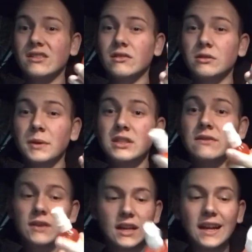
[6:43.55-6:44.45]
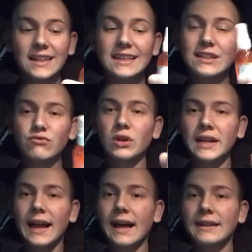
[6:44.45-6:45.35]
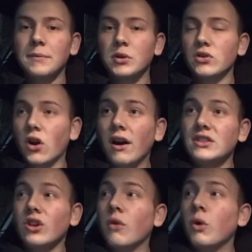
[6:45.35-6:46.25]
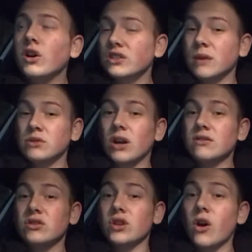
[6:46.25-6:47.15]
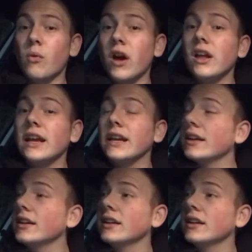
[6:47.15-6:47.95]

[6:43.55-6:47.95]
So especially, this is really handy because I start work sometimes so early.